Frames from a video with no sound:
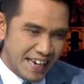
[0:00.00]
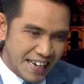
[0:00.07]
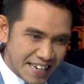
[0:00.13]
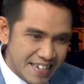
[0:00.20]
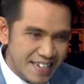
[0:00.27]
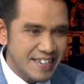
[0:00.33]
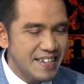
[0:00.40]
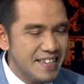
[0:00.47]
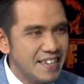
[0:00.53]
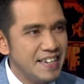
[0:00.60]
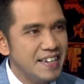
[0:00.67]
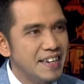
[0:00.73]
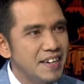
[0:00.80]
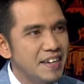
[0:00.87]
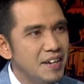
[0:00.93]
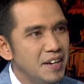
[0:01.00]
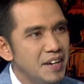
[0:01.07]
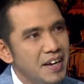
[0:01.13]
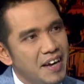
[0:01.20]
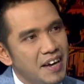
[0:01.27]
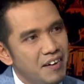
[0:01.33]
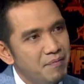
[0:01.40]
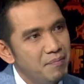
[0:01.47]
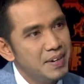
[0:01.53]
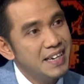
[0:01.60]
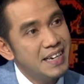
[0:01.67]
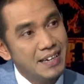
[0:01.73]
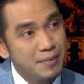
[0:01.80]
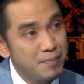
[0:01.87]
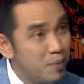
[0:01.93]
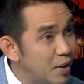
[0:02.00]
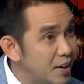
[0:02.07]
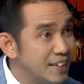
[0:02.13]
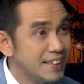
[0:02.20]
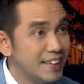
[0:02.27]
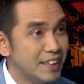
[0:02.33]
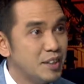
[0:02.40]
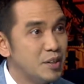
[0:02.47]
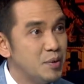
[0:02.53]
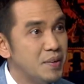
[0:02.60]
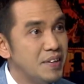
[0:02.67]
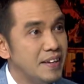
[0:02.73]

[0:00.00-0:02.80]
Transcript: ethnicity have been exploited to